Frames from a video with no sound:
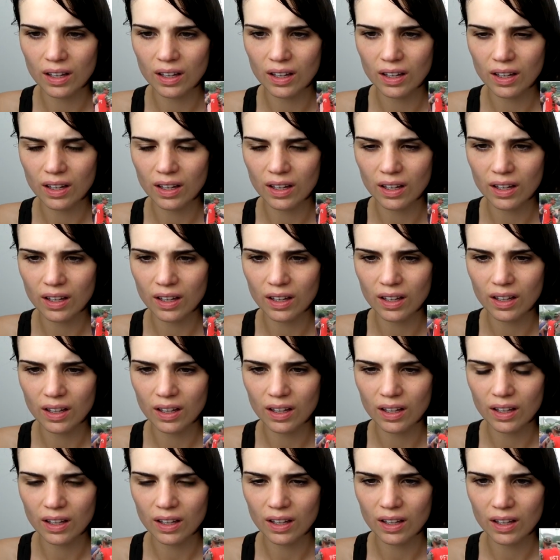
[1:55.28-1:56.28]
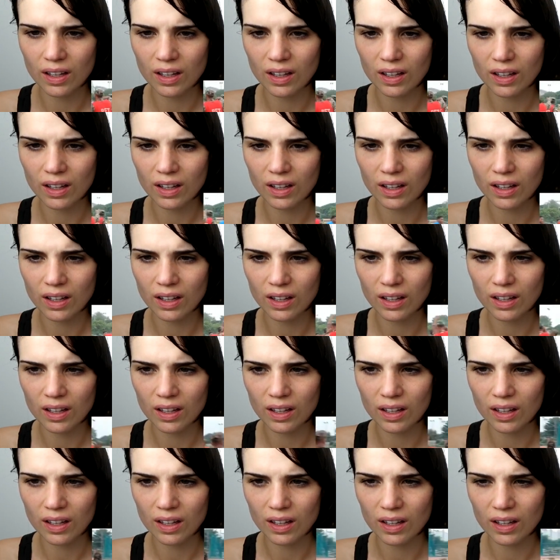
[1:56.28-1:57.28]

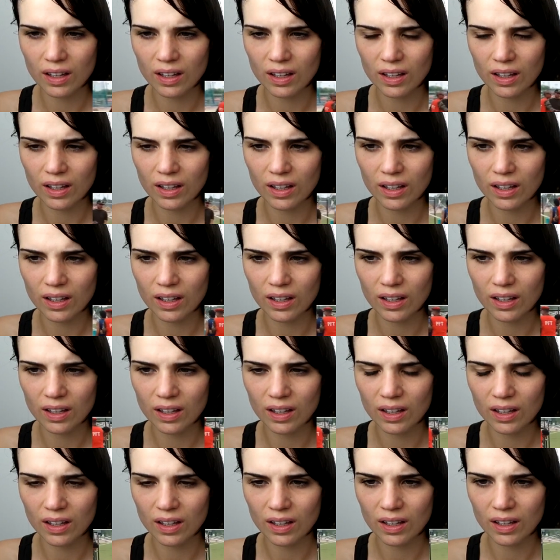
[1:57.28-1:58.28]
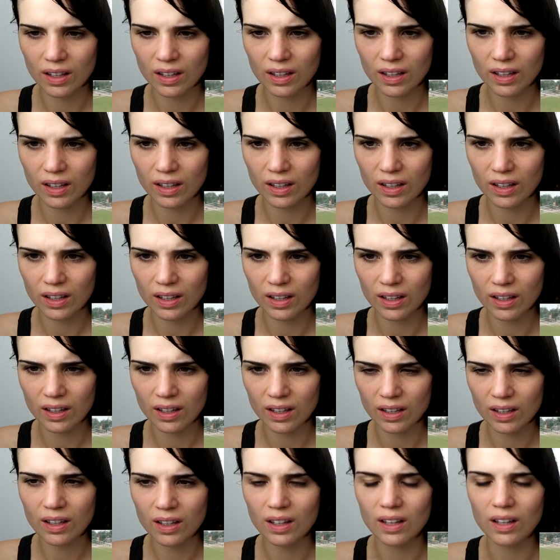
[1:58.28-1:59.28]

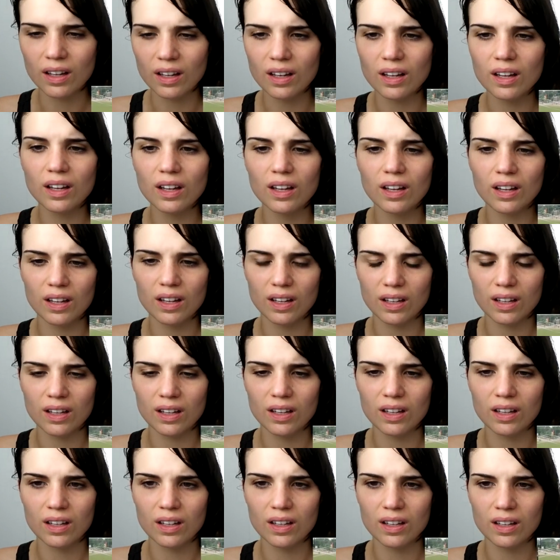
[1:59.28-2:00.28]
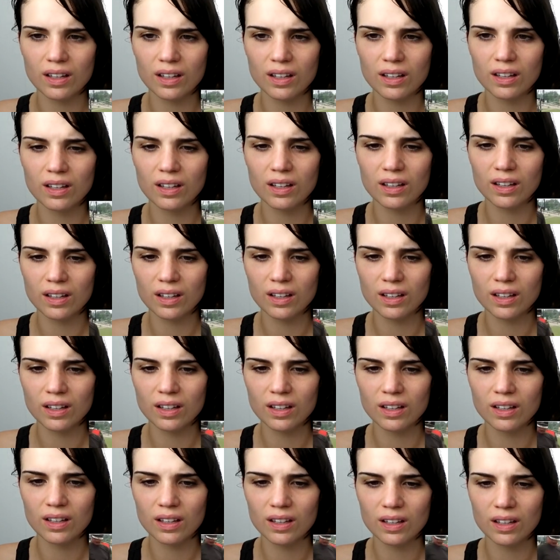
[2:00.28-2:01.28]

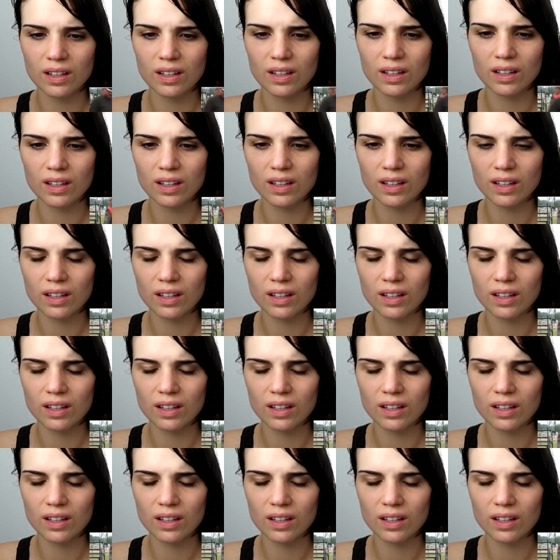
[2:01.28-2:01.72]
(silent)